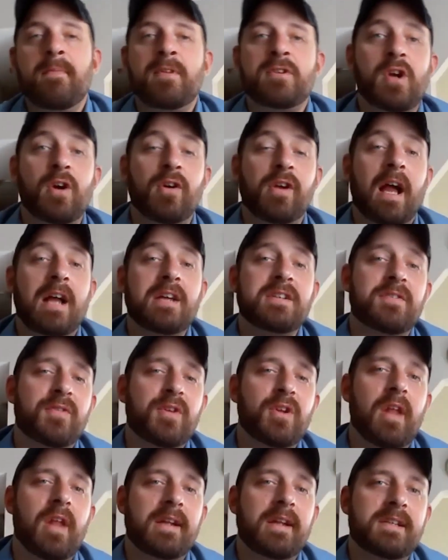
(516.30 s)
So guys, if
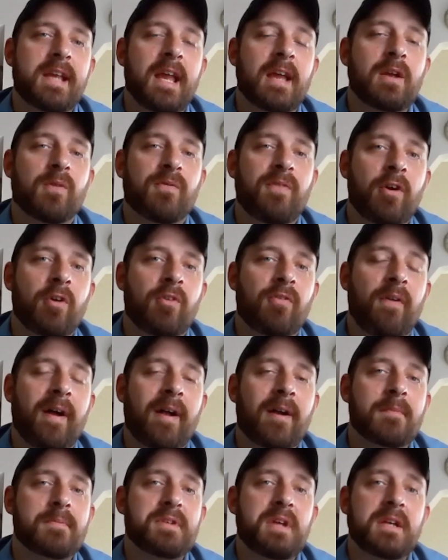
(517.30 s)
you'd like to get your federal
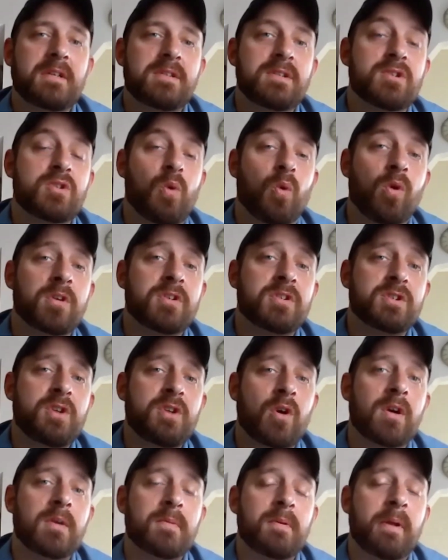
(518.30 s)
firearms license or
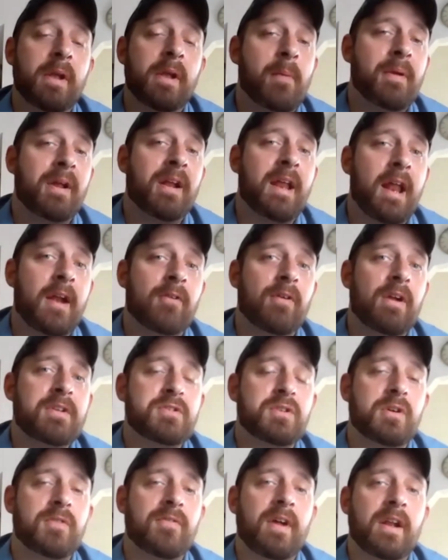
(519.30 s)
start becoming an NRA
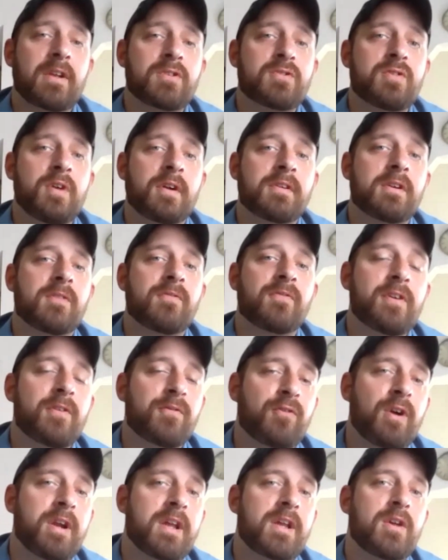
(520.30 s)
certified instructor, feel
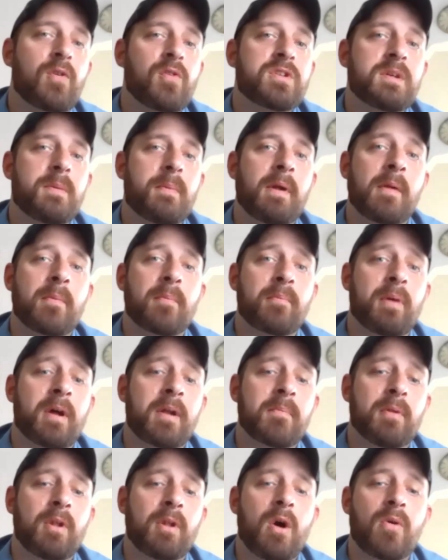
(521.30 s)
free to use the
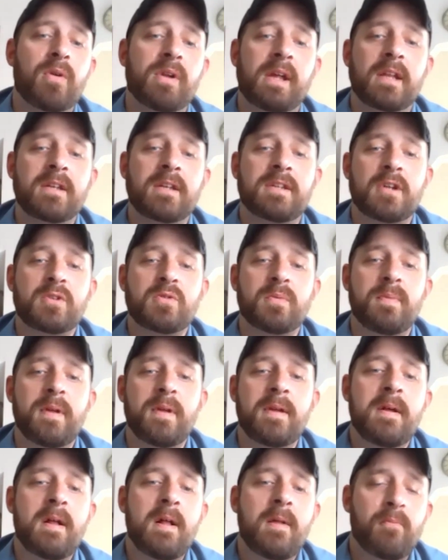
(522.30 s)
button below and get in touch with
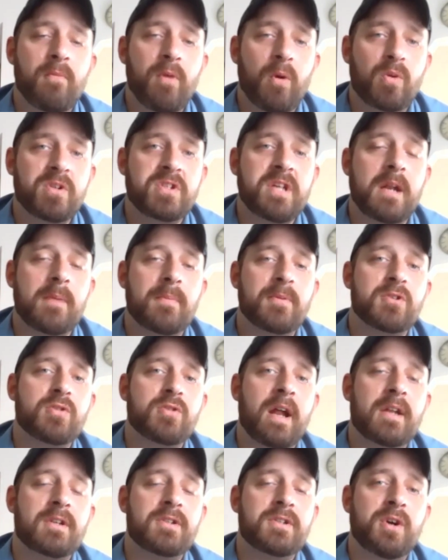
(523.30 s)
me, and we'll set up a
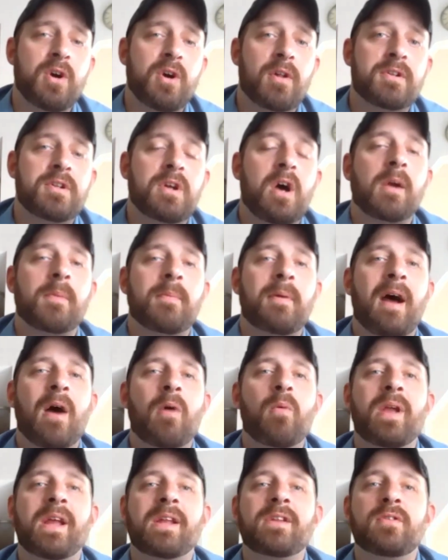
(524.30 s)
strategy call and talk about how
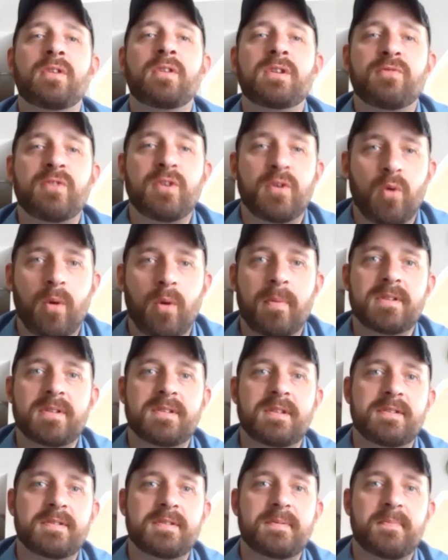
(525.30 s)
we can do this for your
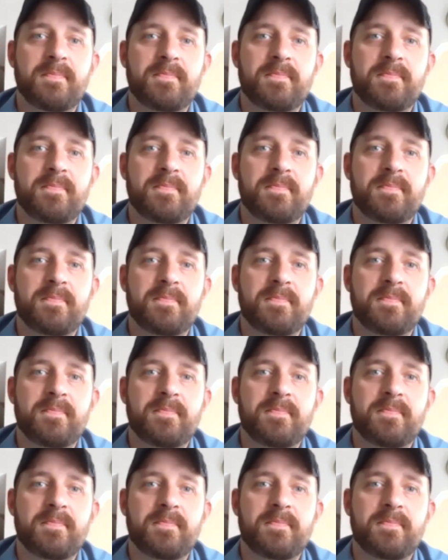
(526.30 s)
business.